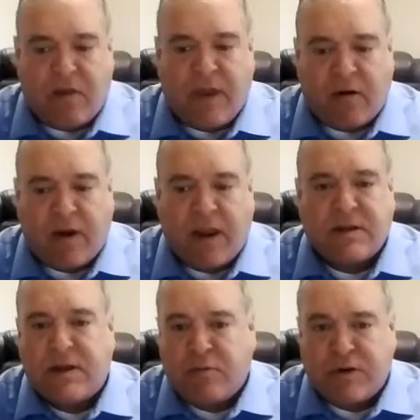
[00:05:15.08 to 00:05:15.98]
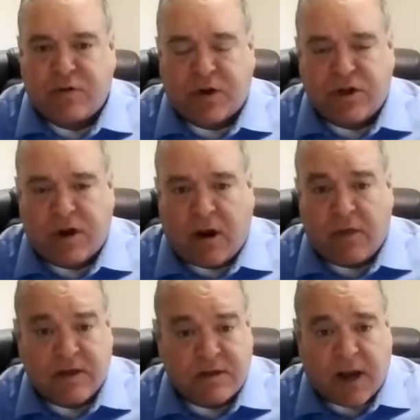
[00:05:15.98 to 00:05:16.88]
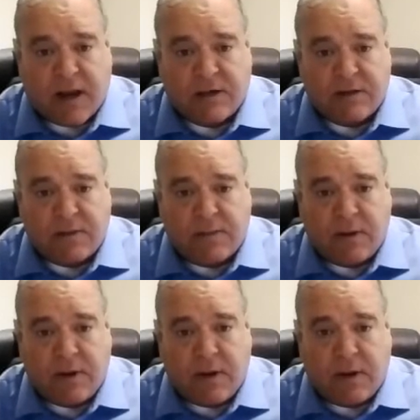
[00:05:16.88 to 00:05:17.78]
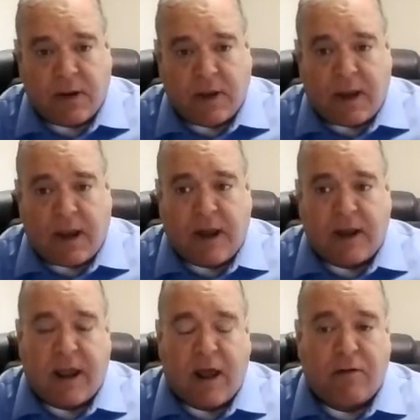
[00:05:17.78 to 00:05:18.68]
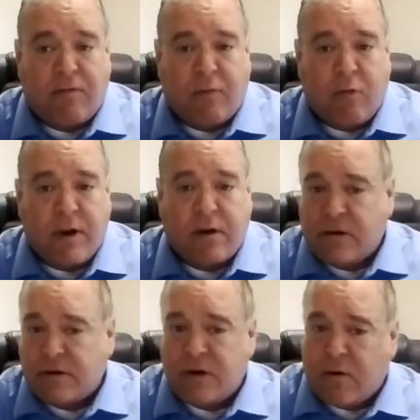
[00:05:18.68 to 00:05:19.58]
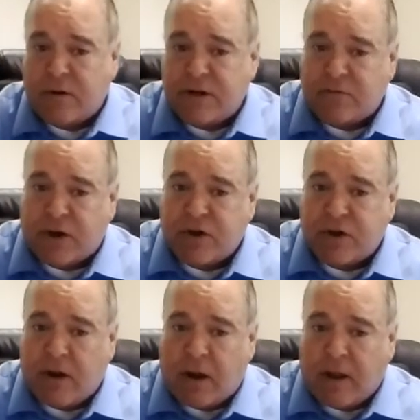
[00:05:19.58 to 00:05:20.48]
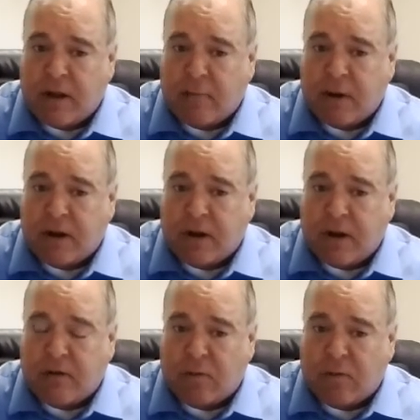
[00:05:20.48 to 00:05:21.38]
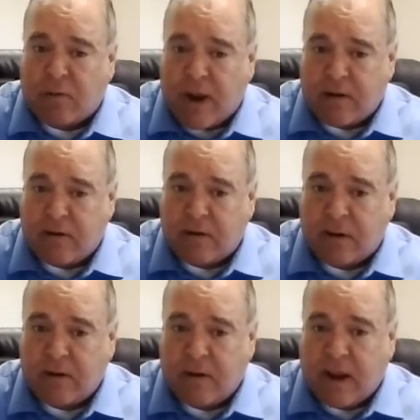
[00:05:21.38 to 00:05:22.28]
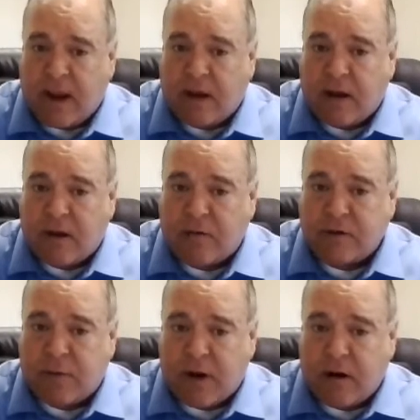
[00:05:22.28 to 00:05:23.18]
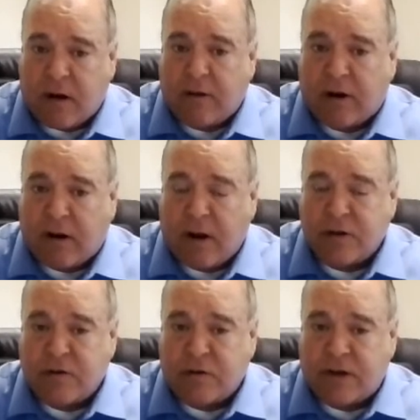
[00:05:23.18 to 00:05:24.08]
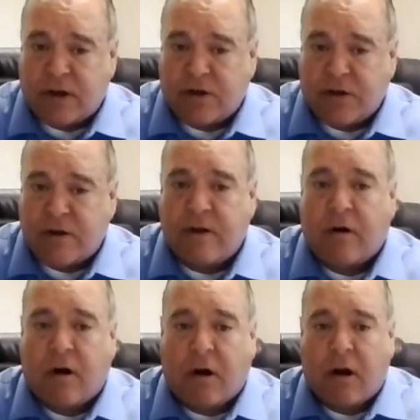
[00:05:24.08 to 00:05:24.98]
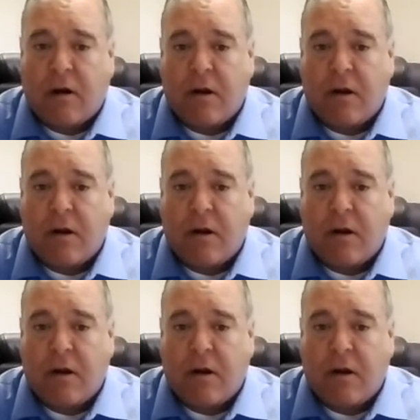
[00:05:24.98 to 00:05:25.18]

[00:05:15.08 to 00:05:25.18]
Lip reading: there is a restriction on the size. In California, there's no restriction on the ability to rent the ADUs, but in other jurisdictions there are.